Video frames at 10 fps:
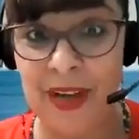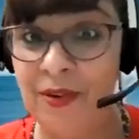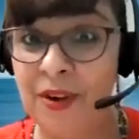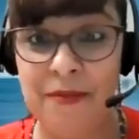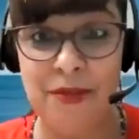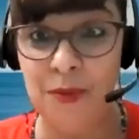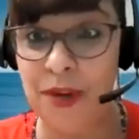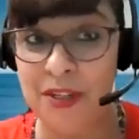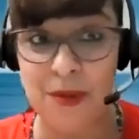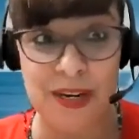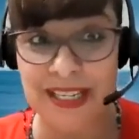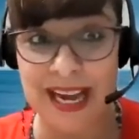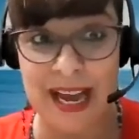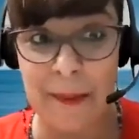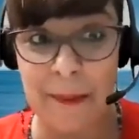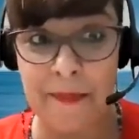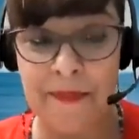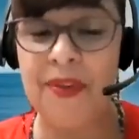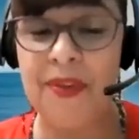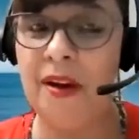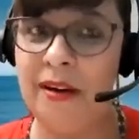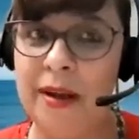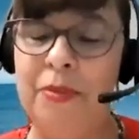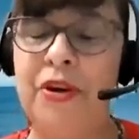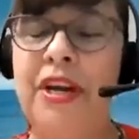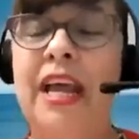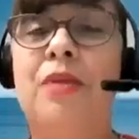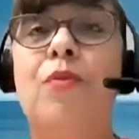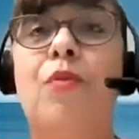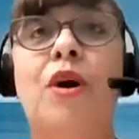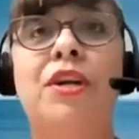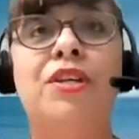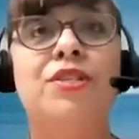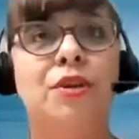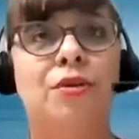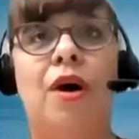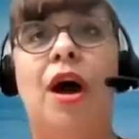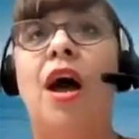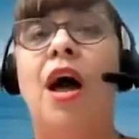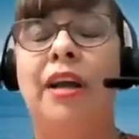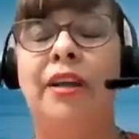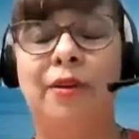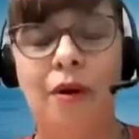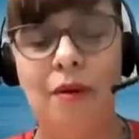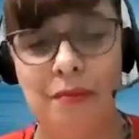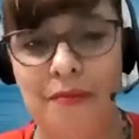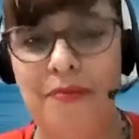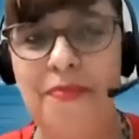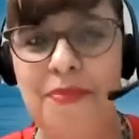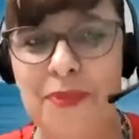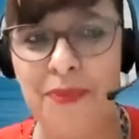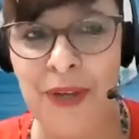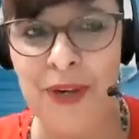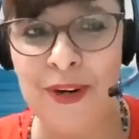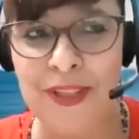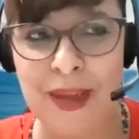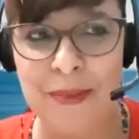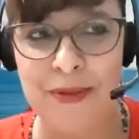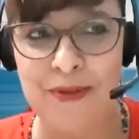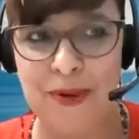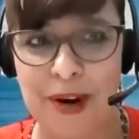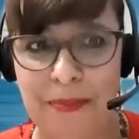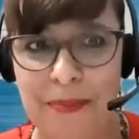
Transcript: I don't have to wait till I die. All right, Bernadette, what is new? I know. We heard that before.